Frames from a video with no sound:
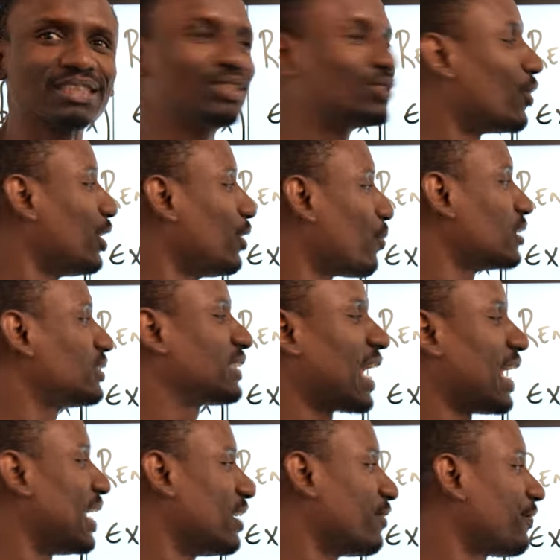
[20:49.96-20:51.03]
so he was
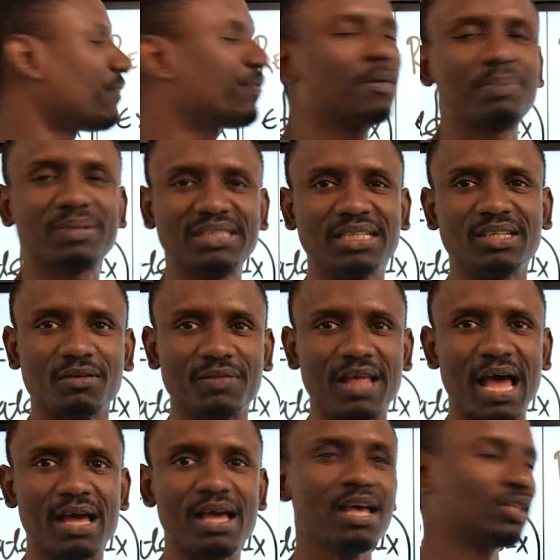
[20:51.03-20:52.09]
getting 50% of
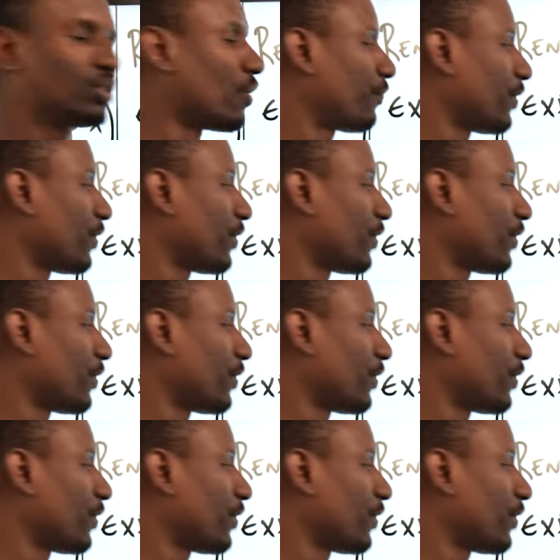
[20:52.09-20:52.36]
that. So